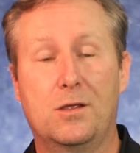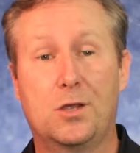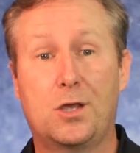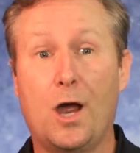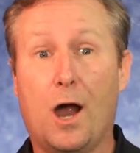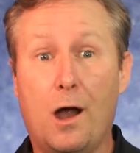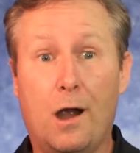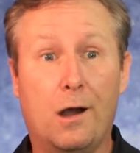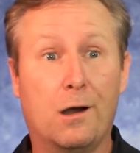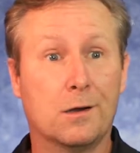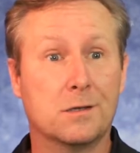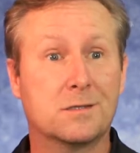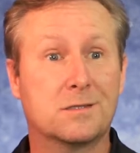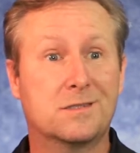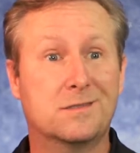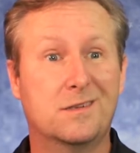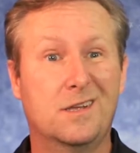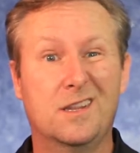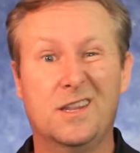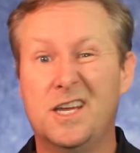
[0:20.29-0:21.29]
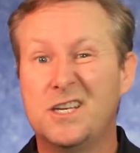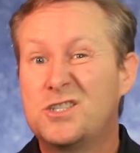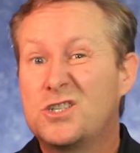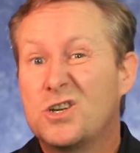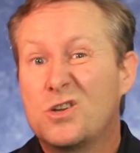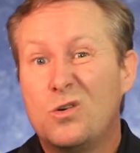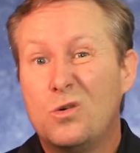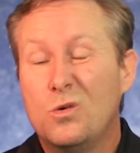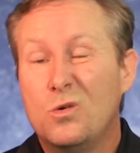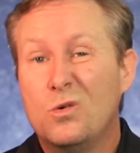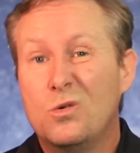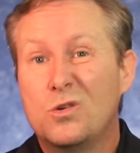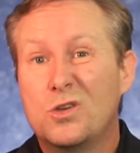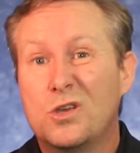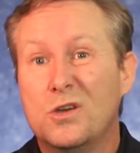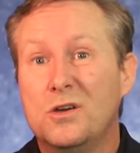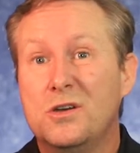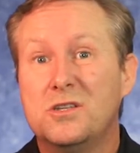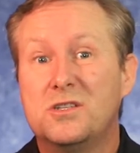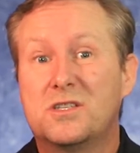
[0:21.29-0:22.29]
cars, electrical
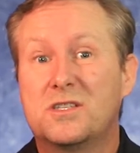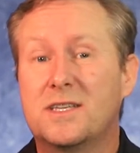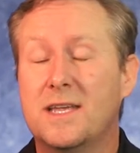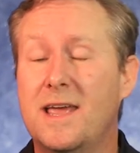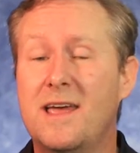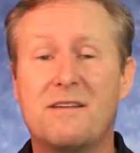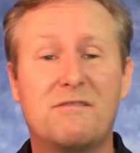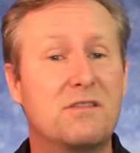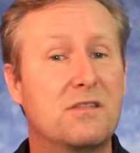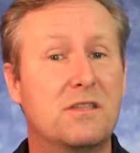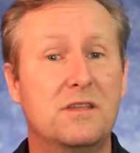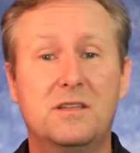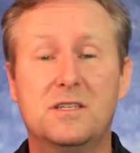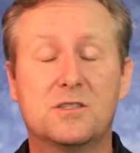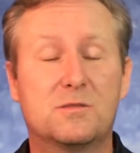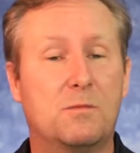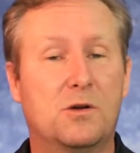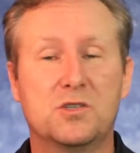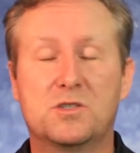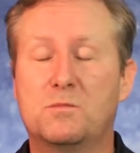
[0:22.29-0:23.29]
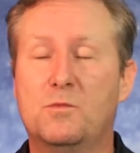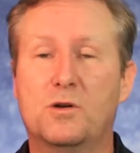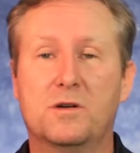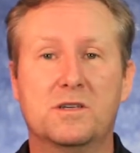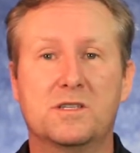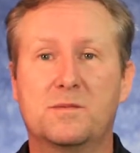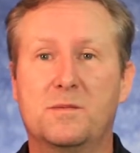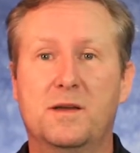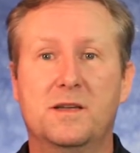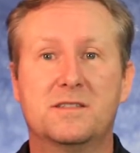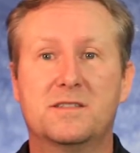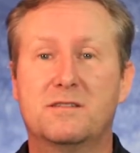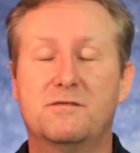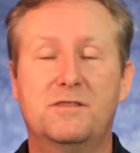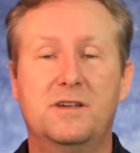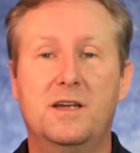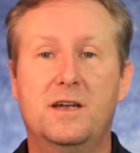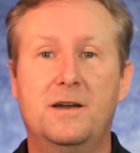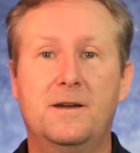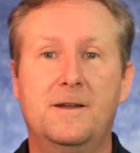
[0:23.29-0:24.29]
goods, everything is much more expensive
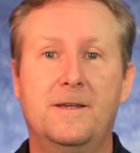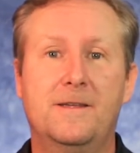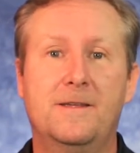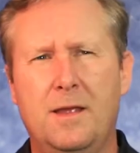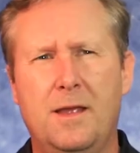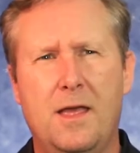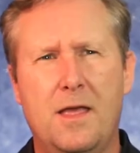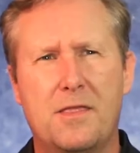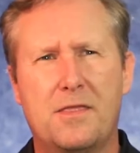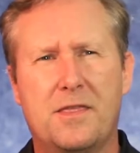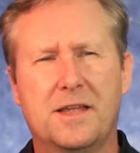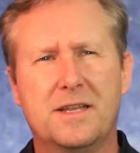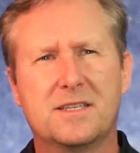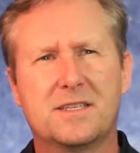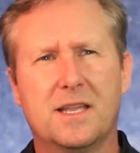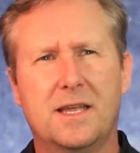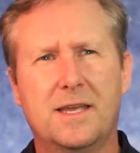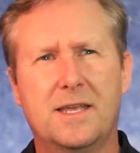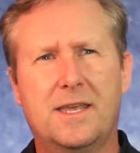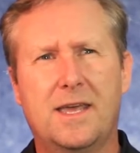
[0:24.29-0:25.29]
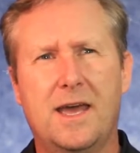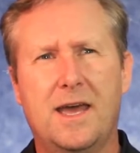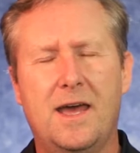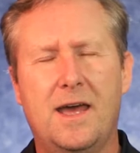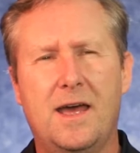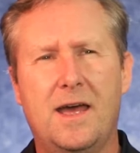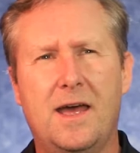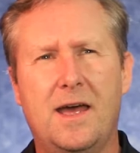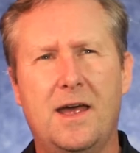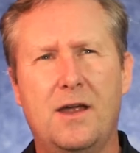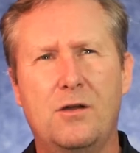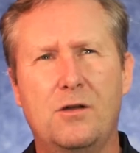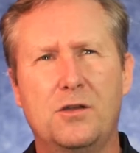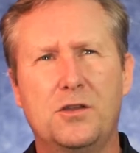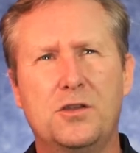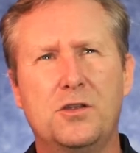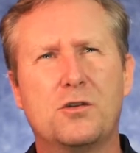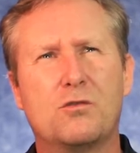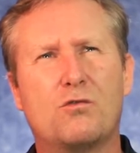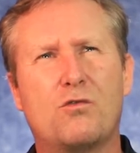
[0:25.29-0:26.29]
here. Things like
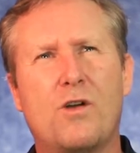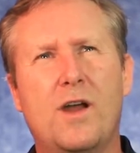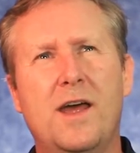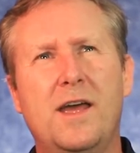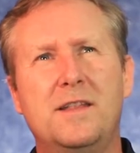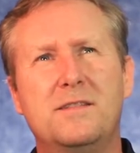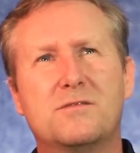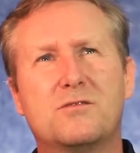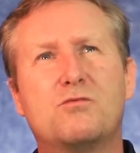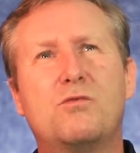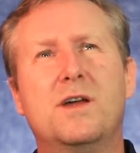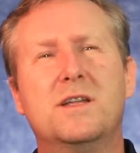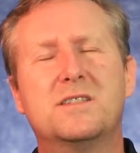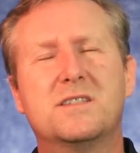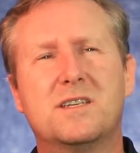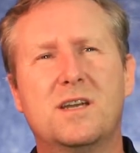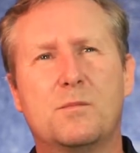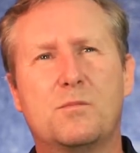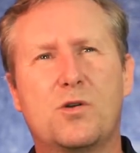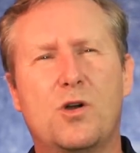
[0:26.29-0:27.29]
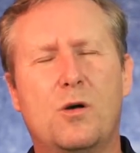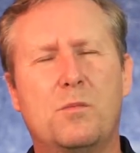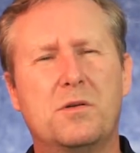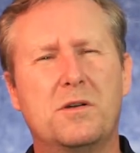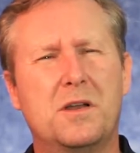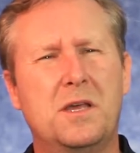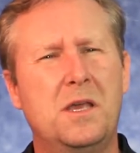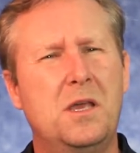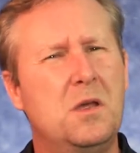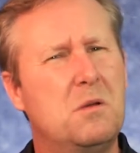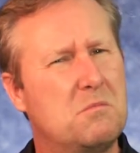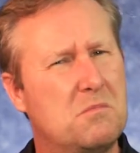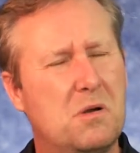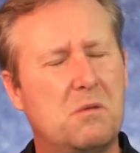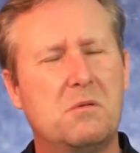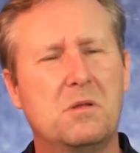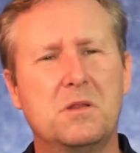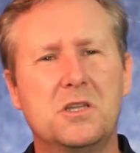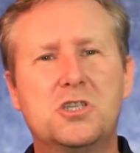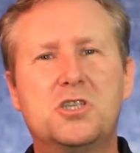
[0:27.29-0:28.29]
your renting a property,
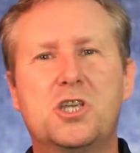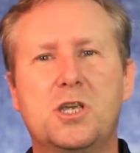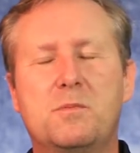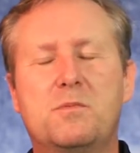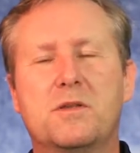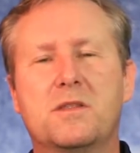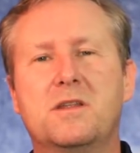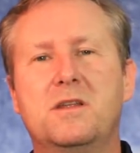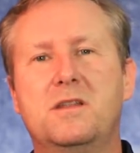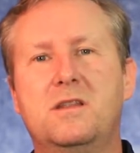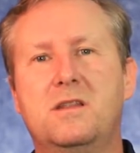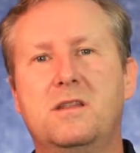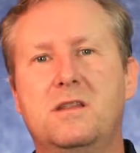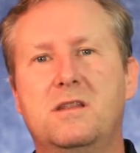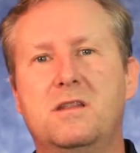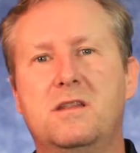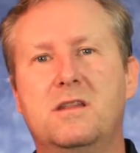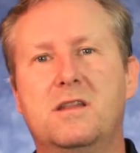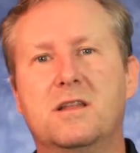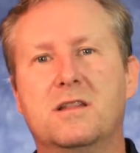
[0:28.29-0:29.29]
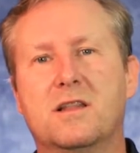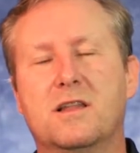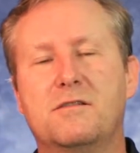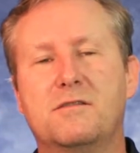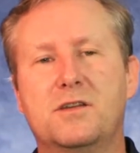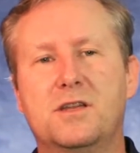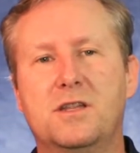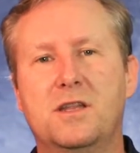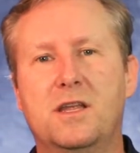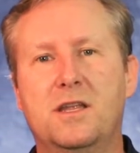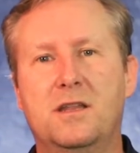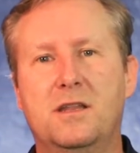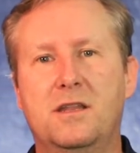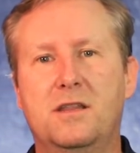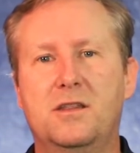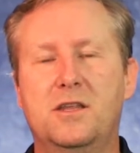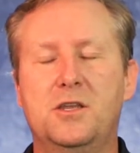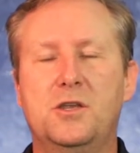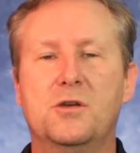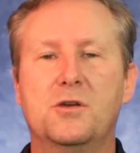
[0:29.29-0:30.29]
probably cheaper than living in
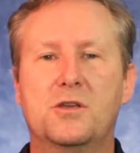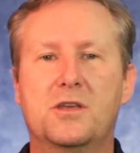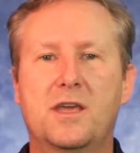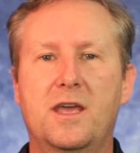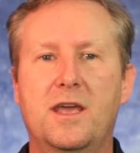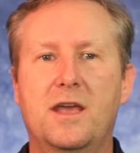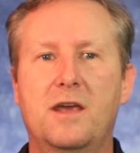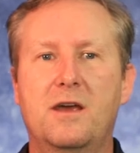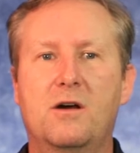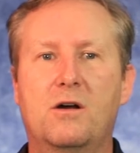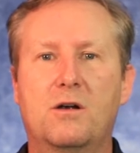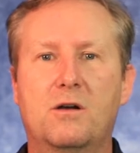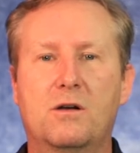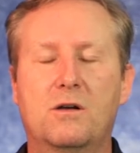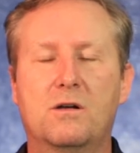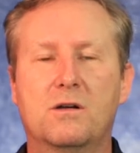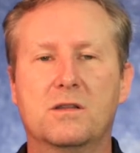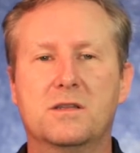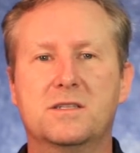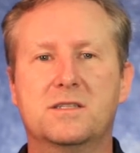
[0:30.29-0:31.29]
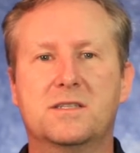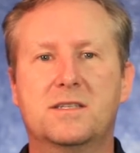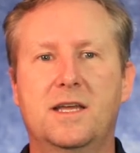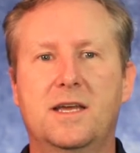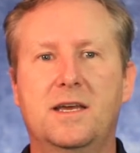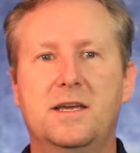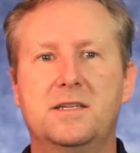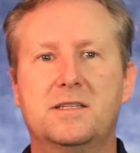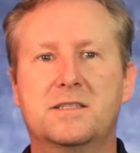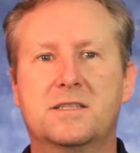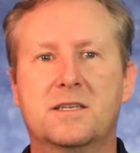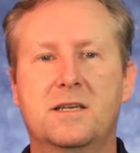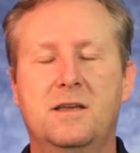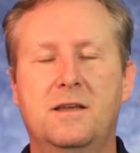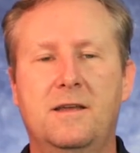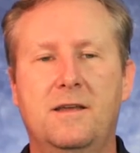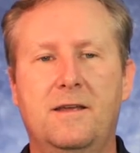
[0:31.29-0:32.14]
the UK or the States.